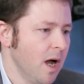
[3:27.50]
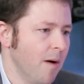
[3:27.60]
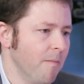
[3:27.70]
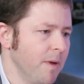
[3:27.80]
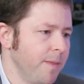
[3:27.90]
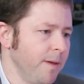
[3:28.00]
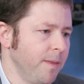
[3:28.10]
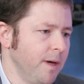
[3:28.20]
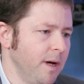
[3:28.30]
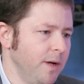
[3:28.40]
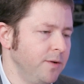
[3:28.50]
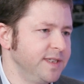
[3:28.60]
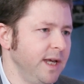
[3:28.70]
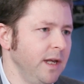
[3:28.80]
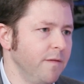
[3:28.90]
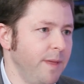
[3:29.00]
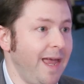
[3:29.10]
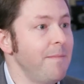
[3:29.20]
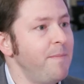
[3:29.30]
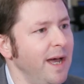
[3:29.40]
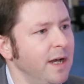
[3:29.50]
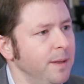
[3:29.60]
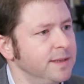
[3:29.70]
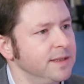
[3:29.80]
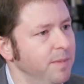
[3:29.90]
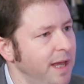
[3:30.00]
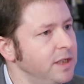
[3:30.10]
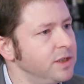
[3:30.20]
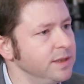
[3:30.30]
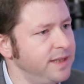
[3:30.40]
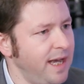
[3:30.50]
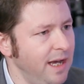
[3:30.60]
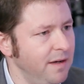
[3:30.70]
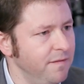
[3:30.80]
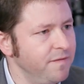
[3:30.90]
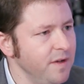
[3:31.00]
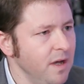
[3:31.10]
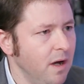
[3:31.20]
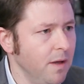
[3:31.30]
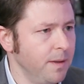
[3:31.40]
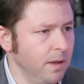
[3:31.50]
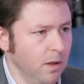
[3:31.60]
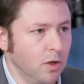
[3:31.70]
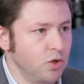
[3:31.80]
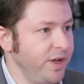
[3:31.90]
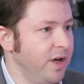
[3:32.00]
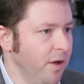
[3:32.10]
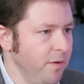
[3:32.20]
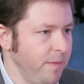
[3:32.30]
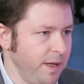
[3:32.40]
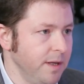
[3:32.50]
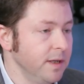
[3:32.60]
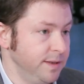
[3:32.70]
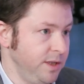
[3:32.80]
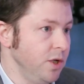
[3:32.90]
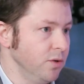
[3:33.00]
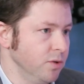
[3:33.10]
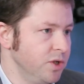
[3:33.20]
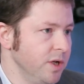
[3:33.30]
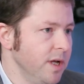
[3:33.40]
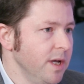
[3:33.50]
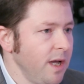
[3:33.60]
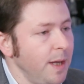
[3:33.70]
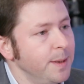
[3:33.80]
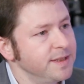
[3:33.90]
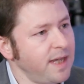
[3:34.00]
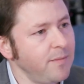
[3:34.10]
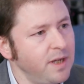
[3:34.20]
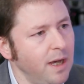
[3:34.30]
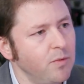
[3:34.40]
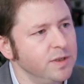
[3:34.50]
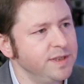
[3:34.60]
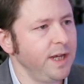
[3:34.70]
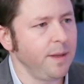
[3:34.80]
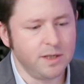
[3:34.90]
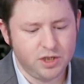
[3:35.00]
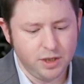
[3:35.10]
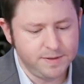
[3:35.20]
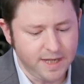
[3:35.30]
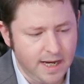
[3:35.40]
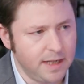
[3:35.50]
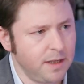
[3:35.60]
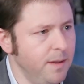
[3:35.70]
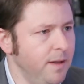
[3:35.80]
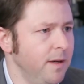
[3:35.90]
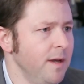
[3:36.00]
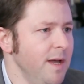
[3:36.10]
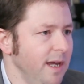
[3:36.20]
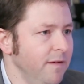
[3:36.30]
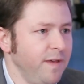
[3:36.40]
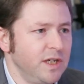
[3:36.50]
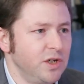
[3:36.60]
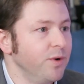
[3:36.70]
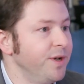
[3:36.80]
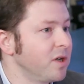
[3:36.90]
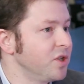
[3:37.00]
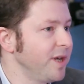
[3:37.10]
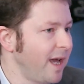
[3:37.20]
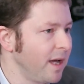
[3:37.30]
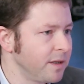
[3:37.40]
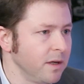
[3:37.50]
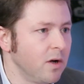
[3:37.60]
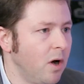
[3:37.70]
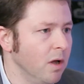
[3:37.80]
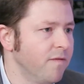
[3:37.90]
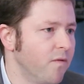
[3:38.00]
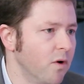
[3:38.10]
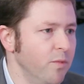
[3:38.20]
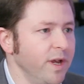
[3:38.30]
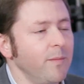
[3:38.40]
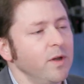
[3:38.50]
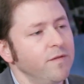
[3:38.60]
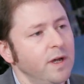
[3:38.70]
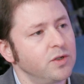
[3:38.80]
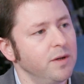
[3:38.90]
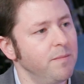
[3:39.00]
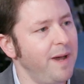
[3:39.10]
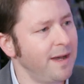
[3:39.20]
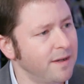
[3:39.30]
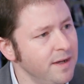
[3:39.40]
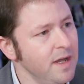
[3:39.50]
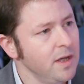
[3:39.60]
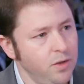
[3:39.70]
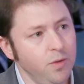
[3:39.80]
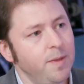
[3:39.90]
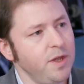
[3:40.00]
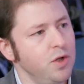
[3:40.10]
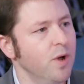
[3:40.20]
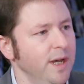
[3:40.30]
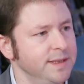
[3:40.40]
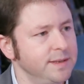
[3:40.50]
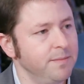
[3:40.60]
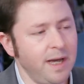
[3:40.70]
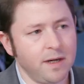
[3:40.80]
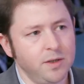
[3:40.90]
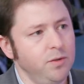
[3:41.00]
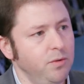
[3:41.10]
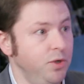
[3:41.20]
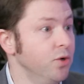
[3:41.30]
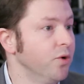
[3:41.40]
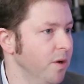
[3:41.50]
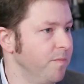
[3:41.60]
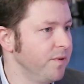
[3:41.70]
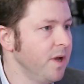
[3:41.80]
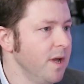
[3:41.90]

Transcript: I think the understanding of the impact that supply chains have on the larger economy is huge. At the same time, we're seeing the CHIPS Act and the Inflation Reduction Act call for bringing manufacturing back to the US, back to Europe.